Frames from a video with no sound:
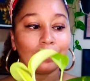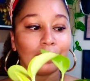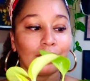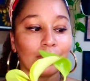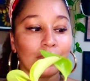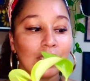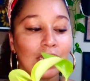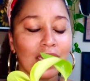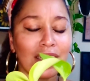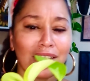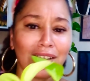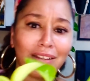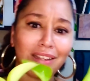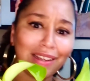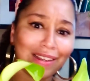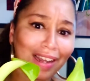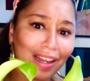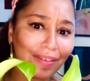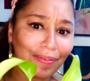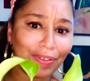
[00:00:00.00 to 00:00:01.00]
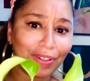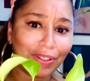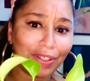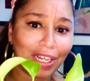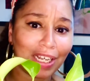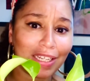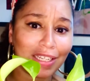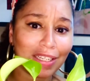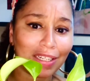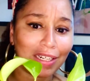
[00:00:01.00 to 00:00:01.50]
That's all I got for you
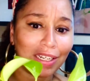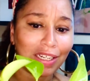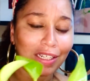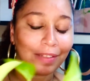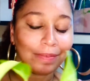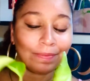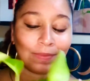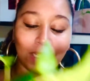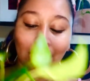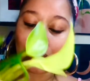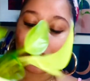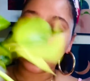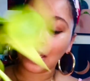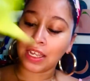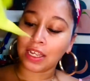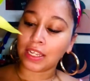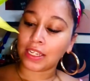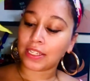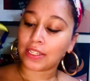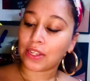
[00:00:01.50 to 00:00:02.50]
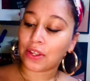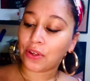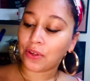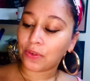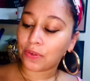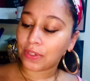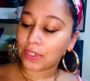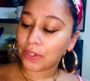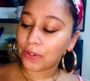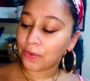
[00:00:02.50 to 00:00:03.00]
guys today. So
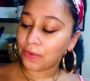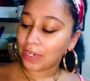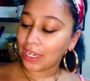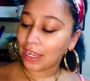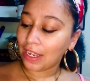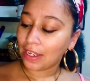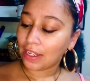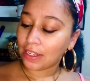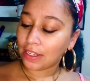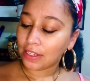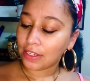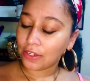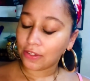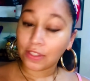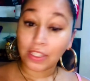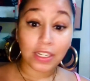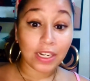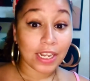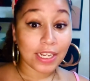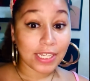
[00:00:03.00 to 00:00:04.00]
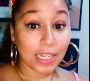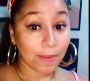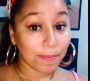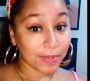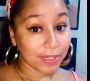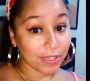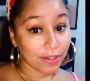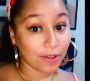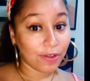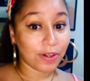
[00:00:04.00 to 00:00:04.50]
tune in to the next
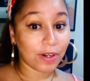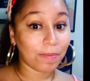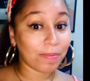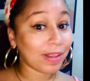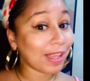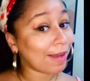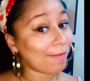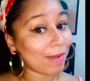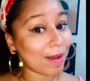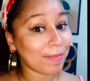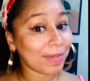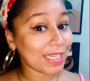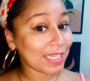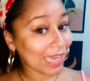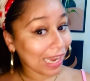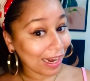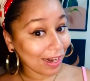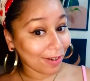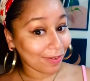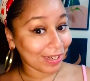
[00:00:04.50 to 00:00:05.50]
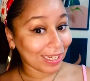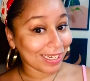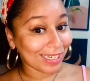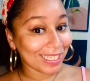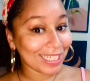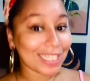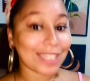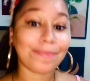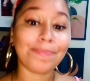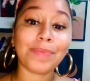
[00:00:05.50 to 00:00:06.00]
episode of Plant Mommy Diaries.
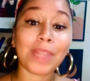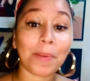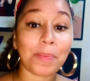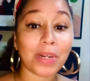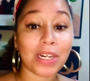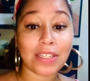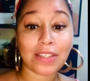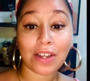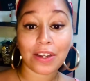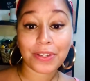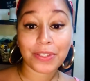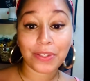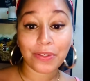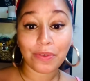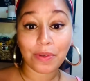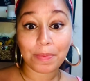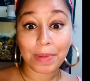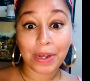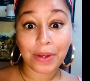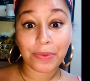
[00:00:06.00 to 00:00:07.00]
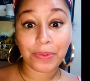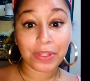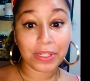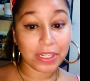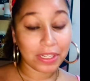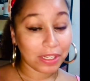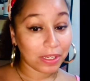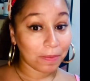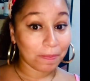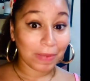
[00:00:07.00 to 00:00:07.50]
I'm going to talk to you about
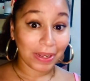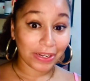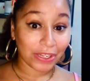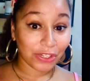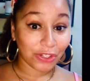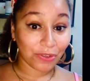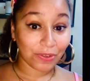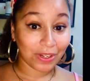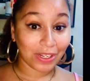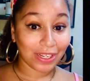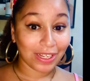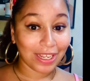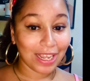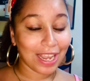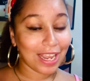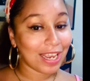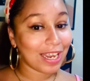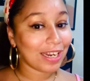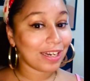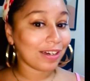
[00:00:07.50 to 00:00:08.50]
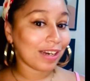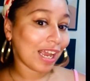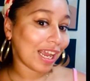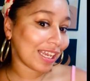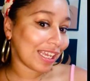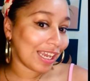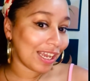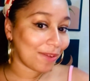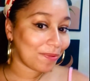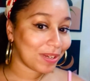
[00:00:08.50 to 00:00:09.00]
the money tree, and I
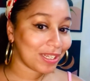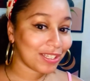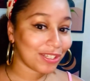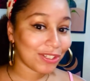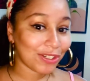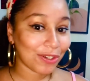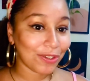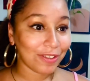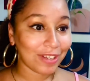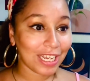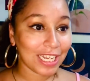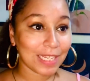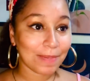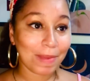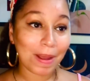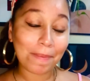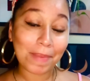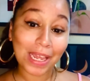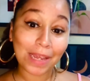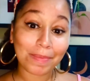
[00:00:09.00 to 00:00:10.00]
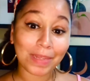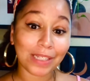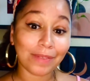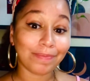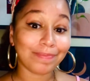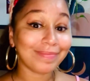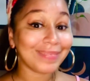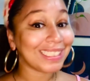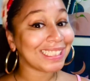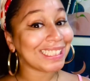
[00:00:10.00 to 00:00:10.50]
can't wait to show you guys my baby.